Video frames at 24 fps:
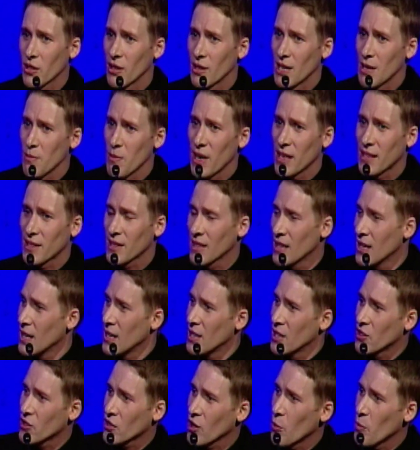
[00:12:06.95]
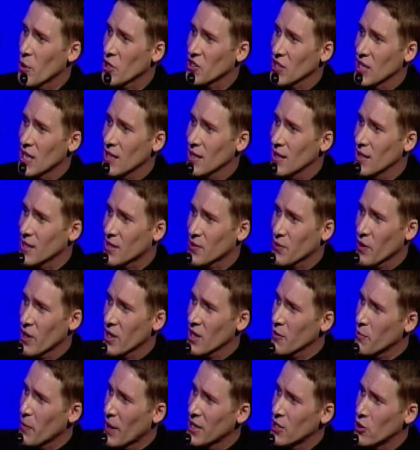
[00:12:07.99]
and he makes so much endless fun
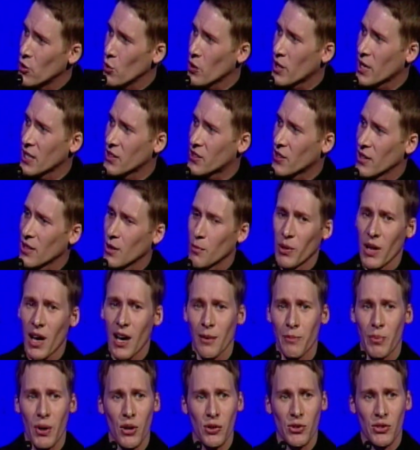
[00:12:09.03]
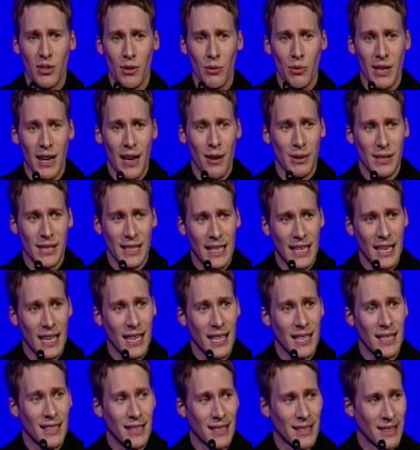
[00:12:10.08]
of my New Kids on the Block poster when I was a
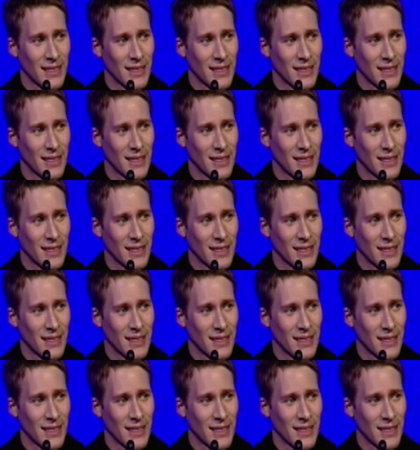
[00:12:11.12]
kid.